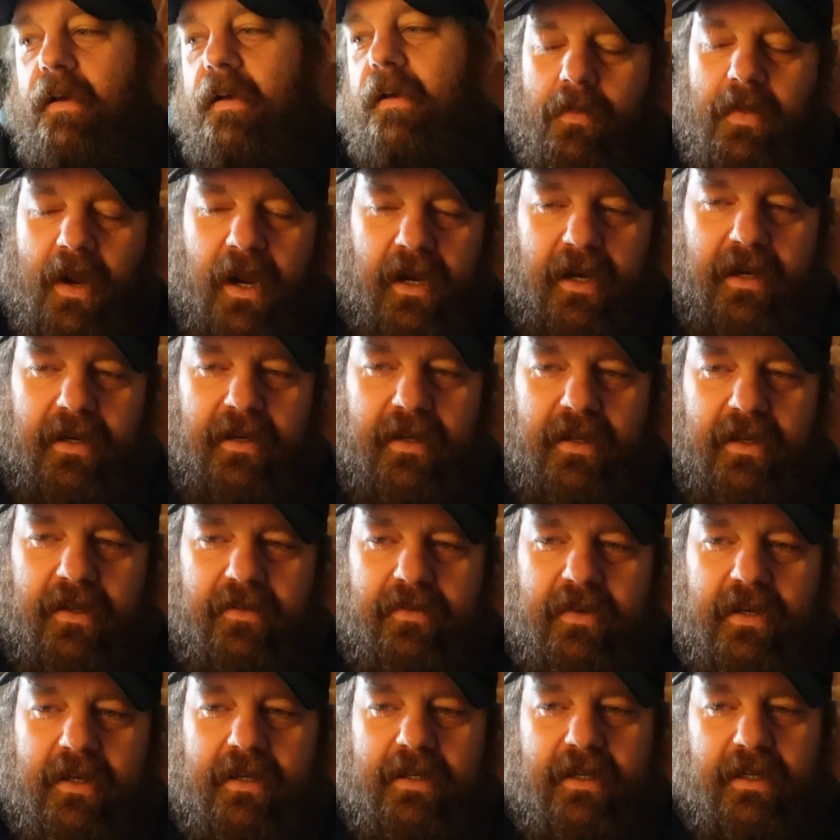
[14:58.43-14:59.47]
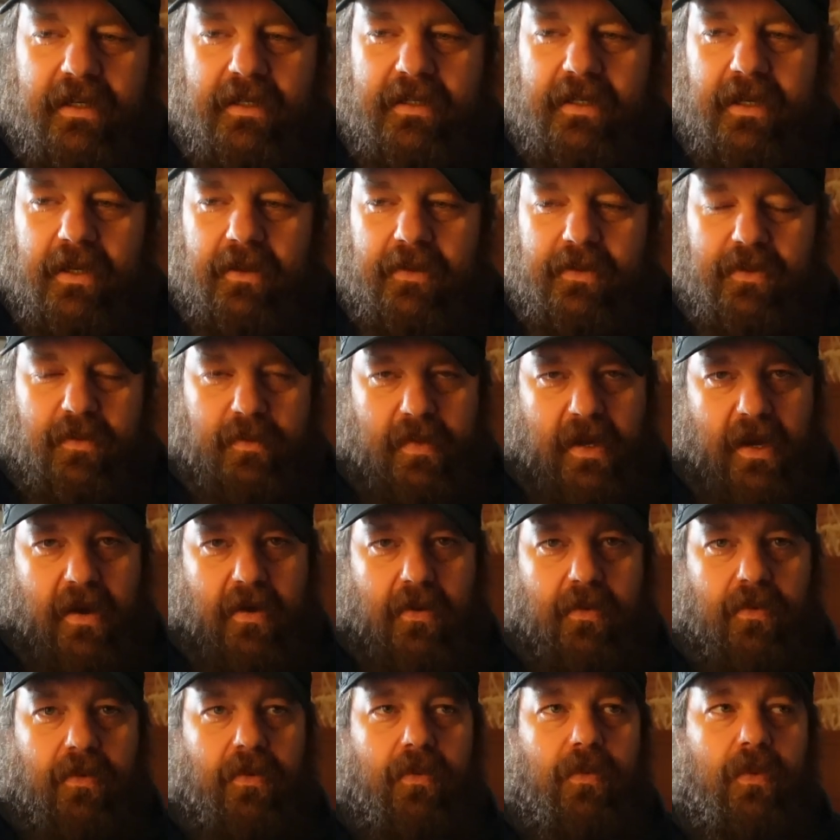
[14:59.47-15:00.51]
I'm not going to give any details
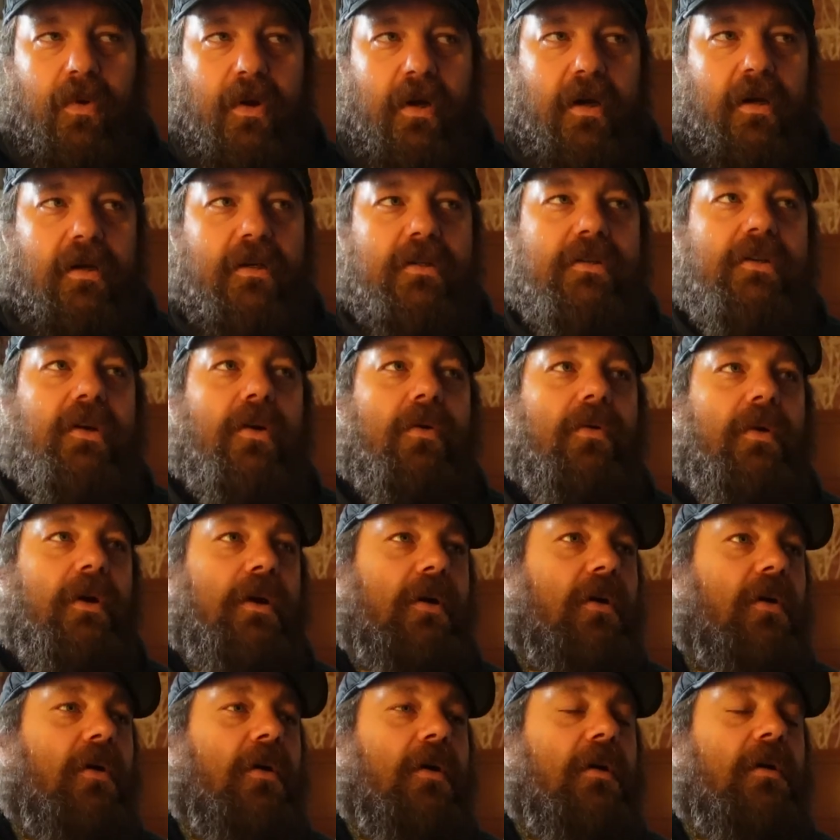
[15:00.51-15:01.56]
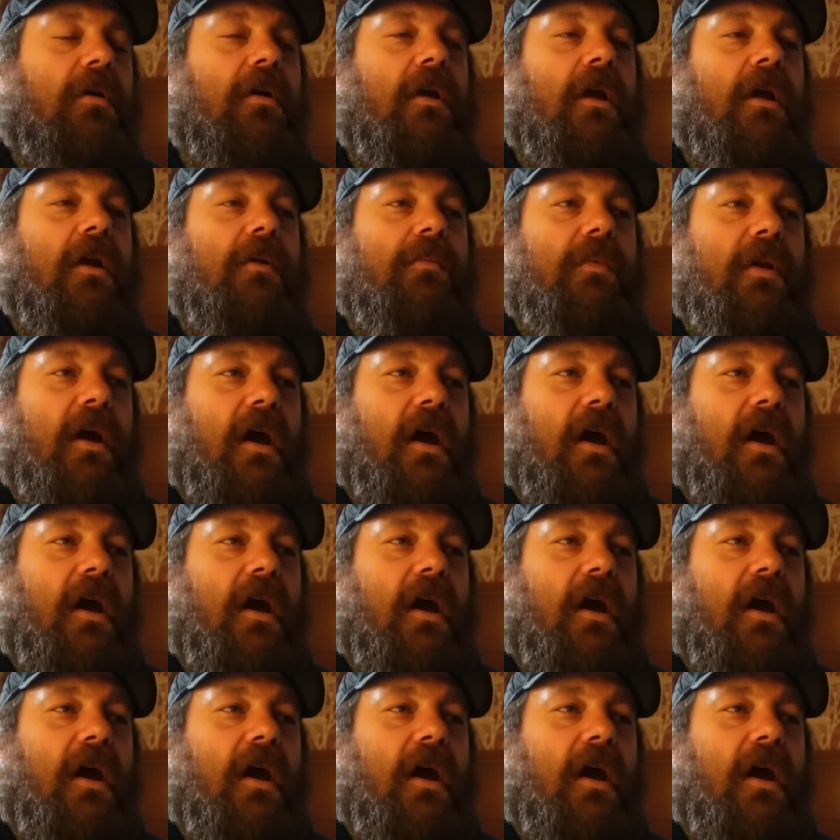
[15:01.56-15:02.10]
about what is going on, and I'm